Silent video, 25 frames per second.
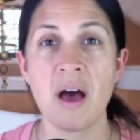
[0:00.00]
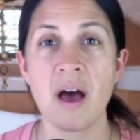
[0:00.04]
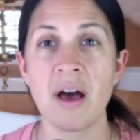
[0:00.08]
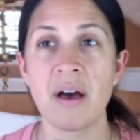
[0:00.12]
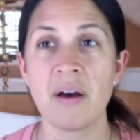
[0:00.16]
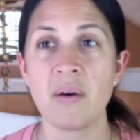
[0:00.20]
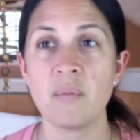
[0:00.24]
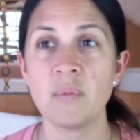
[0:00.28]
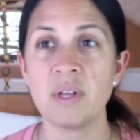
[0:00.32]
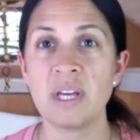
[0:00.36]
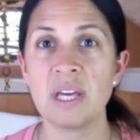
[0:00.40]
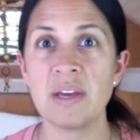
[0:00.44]

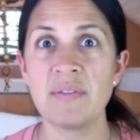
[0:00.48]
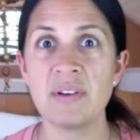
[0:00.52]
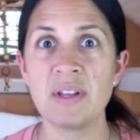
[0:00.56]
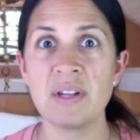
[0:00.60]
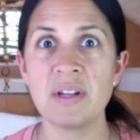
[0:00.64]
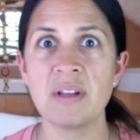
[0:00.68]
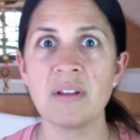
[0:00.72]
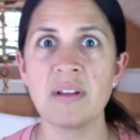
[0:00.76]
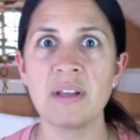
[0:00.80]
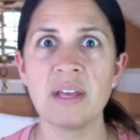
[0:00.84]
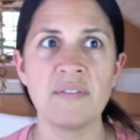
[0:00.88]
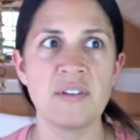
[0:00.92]
Um,
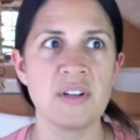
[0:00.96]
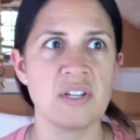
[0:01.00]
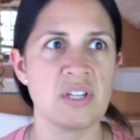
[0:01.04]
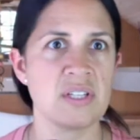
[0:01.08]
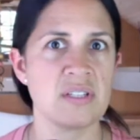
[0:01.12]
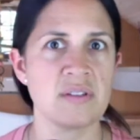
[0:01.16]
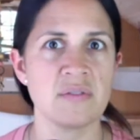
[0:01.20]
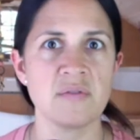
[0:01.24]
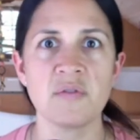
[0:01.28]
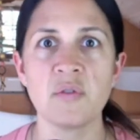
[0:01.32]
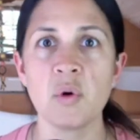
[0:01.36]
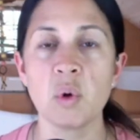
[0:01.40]
even if it
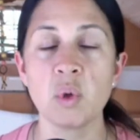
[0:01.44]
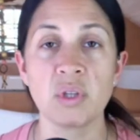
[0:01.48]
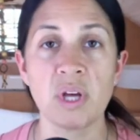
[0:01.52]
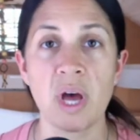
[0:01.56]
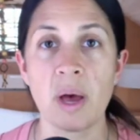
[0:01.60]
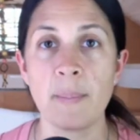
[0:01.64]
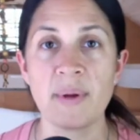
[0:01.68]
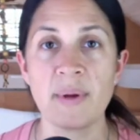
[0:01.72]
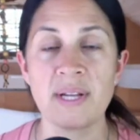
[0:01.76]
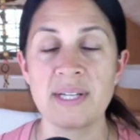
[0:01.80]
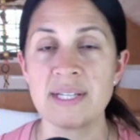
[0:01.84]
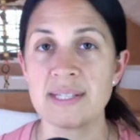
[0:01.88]
doesn't fold
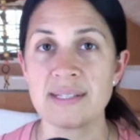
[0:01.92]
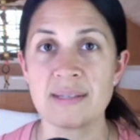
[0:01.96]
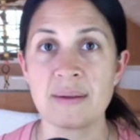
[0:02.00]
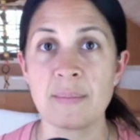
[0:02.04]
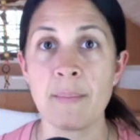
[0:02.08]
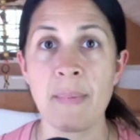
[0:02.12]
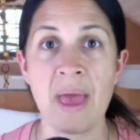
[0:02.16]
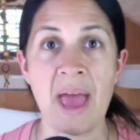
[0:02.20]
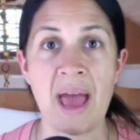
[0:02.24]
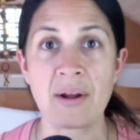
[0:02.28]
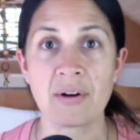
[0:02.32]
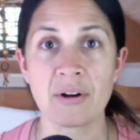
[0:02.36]
up, it
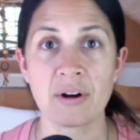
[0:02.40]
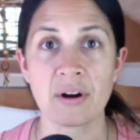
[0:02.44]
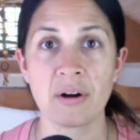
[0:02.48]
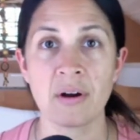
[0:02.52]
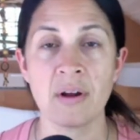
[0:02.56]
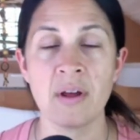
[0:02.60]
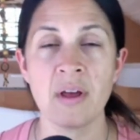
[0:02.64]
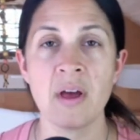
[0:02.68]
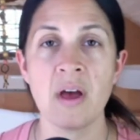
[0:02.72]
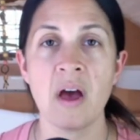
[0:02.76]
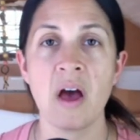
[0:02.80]
doesn't matter.